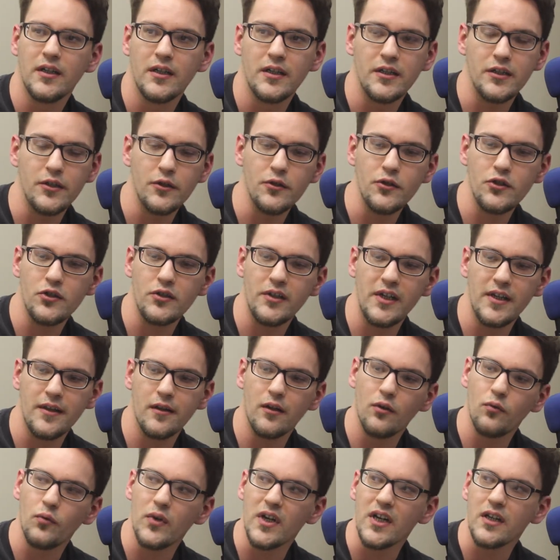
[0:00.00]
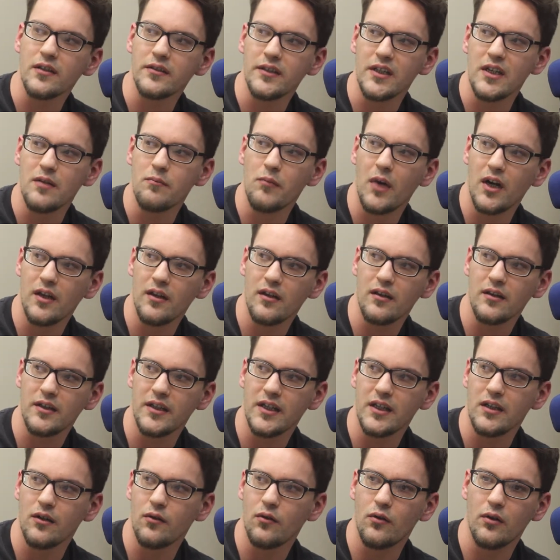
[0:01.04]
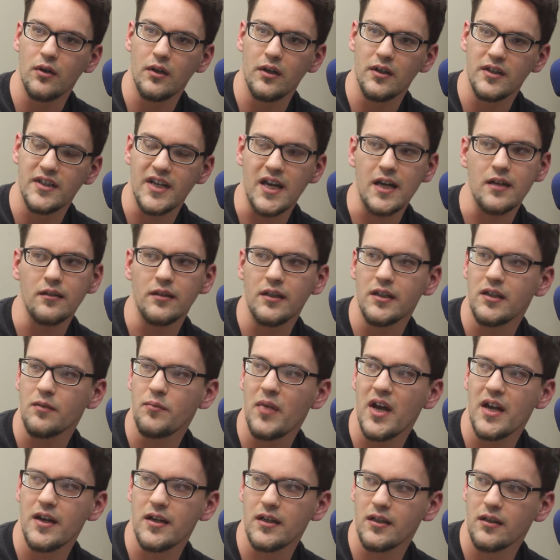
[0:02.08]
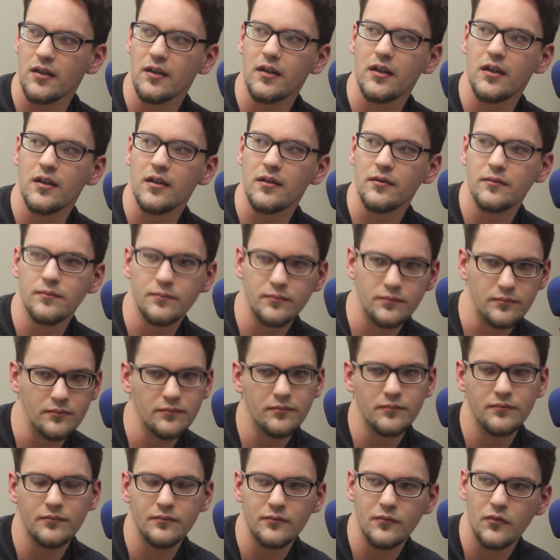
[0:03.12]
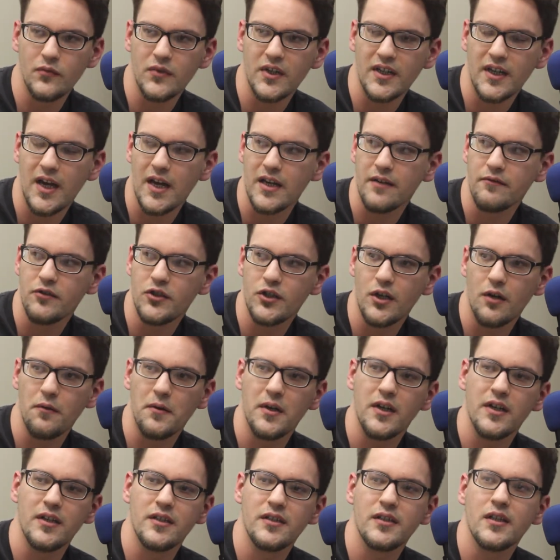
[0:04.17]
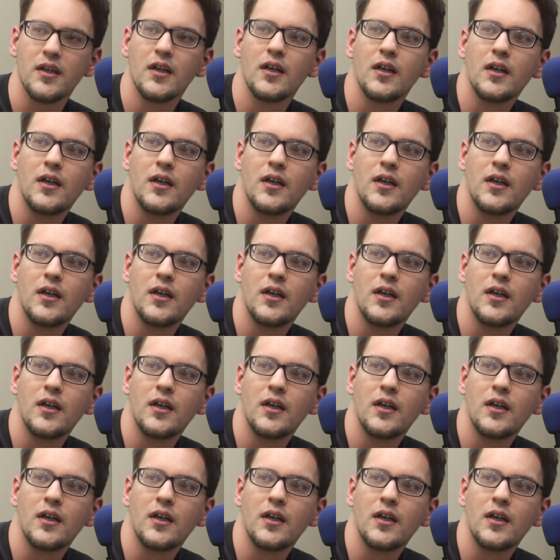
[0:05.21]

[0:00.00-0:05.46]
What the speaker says: Usually they're weekly, monthly, or daily, depending on the kind of show it is.